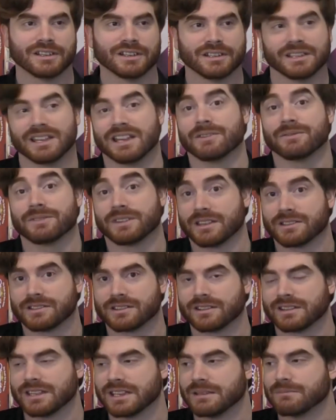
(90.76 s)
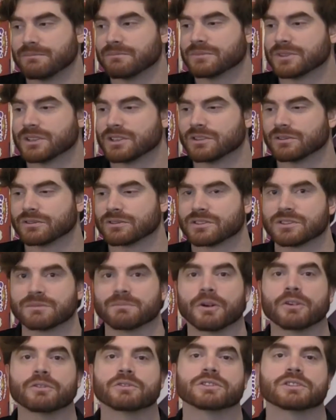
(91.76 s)
if there's a theme that you're
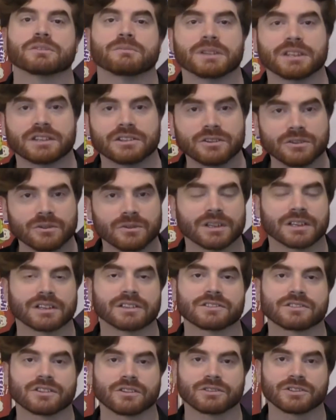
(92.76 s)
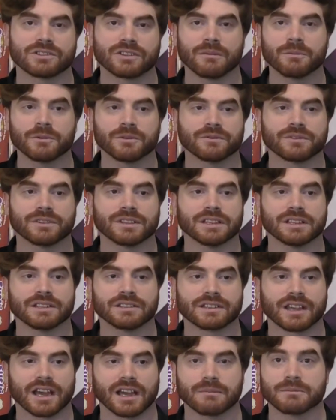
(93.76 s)
supposed to be doing, and so some of these
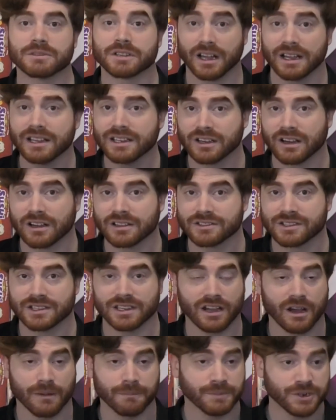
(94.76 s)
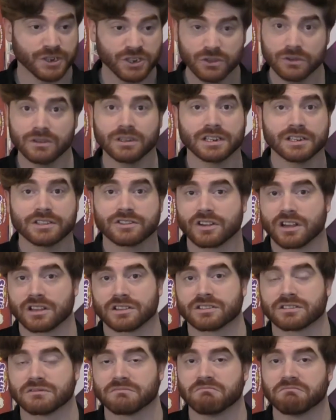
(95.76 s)
games like Yahtzee are purely
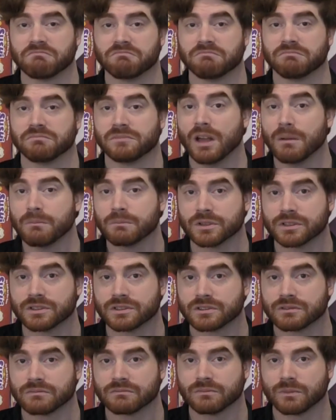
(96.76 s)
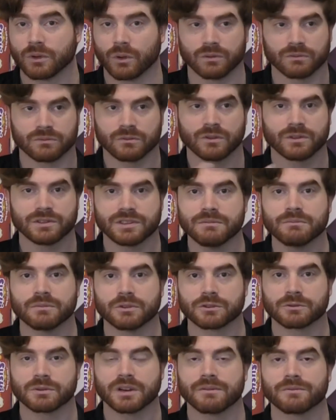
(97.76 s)
just numbers or
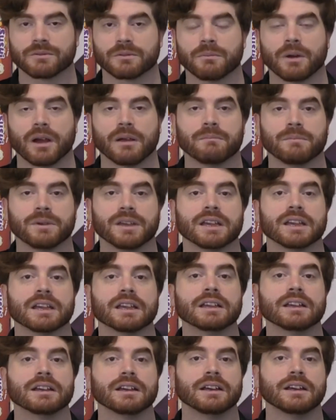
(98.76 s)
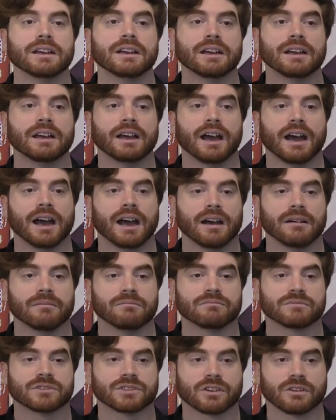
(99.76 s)
symbols, whatever it might be.
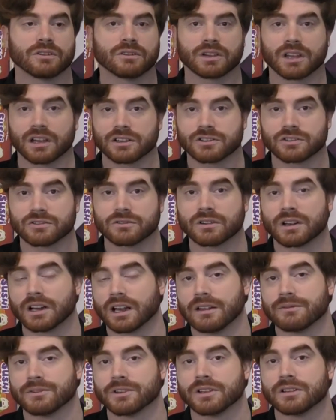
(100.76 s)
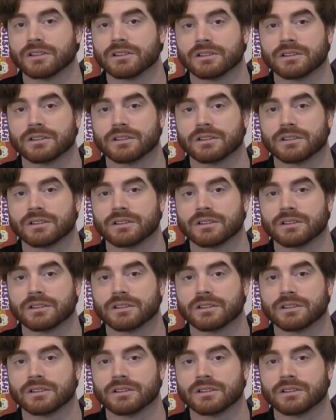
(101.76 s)
So ganz schön clever,